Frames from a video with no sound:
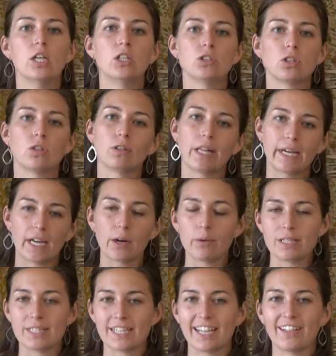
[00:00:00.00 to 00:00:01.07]
So like I
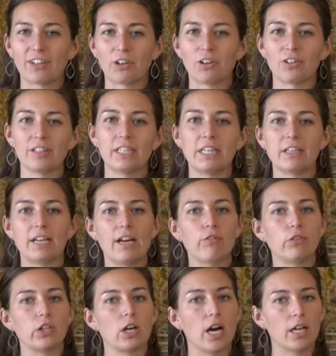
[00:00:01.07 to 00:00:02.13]
was saying earlier,
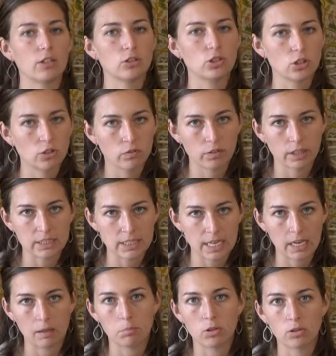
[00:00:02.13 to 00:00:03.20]
if you're hunched over a
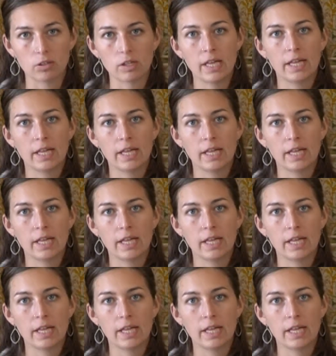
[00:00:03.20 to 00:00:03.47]
table